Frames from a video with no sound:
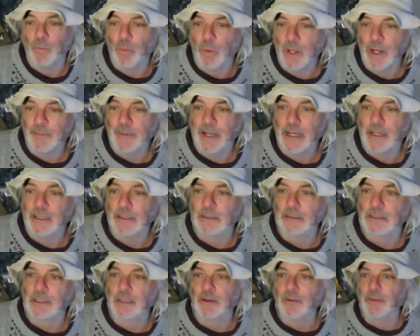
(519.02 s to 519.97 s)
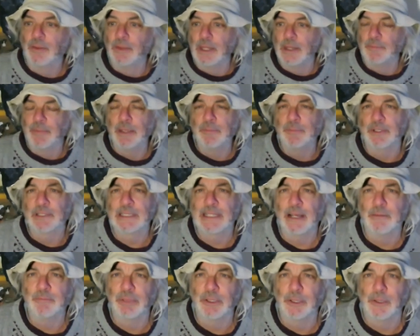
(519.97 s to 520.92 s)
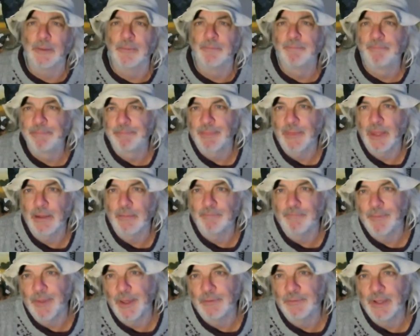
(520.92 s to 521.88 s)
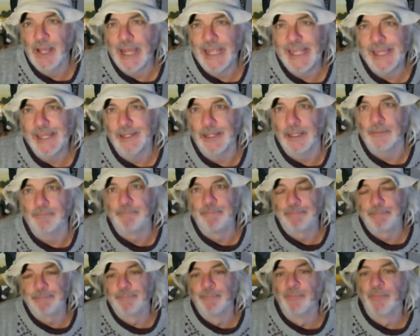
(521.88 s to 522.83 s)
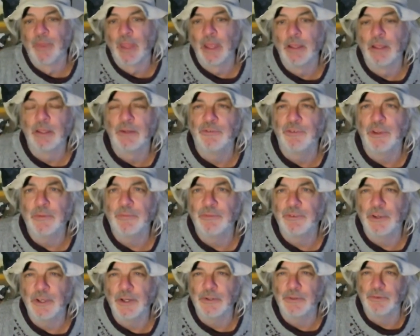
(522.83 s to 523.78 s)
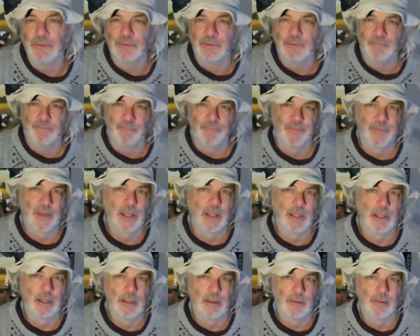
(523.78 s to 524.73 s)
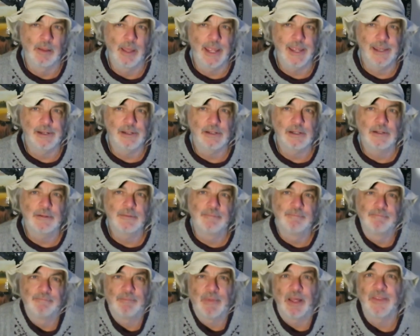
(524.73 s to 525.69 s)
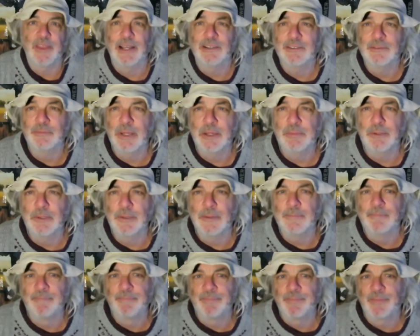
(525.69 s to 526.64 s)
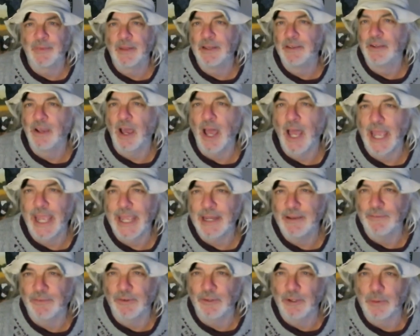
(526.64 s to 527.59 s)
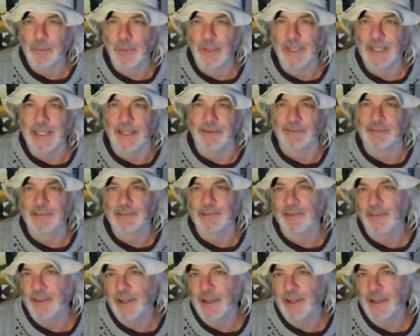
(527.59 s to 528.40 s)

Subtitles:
What about the People's Temple of Guyana? Jim Jones, 800, 1,000 people died for their beliefs.